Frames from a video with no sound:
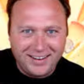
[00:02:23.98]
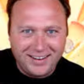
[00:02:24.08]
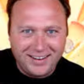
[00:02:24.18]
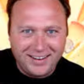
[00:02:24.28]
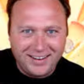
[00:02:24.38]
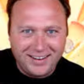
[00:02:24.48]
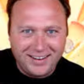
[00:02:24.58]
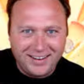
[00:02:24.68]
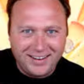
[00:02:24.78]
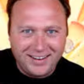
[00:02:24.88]

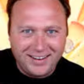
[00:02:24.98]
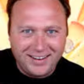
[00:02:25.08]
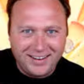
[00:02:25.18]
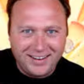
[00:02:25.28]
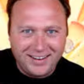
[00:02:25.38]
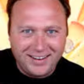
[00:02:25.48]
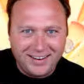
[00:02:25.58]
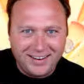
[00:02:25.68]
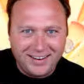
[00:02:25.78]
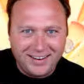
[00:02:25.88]

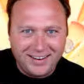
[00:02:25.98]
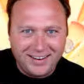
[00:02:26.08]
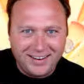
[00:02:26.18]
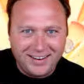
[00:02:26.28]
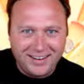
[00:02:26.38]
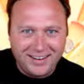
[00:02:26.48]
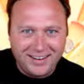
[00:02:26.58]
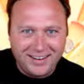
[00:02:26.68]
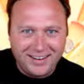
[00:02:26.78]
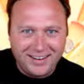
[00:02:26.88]

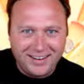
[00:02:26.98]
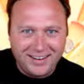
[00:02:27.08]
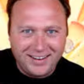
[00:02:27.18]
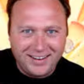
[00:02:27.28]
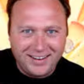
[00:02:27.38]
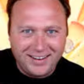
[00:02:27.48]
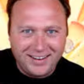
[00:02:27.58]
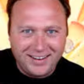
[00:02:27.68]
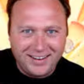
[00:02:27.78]
The face doesn't move, so there is nothing to read.